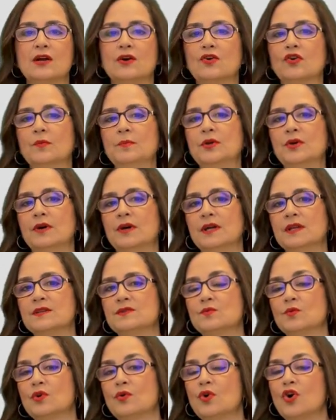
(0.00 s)

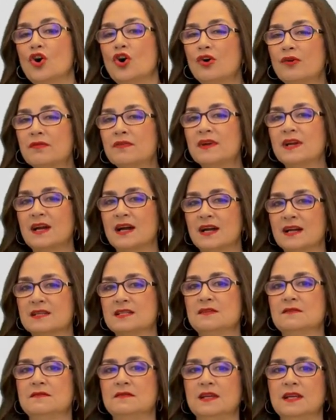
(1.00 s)
opioids will
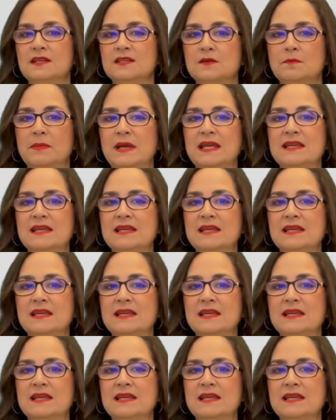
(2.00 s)
overactivate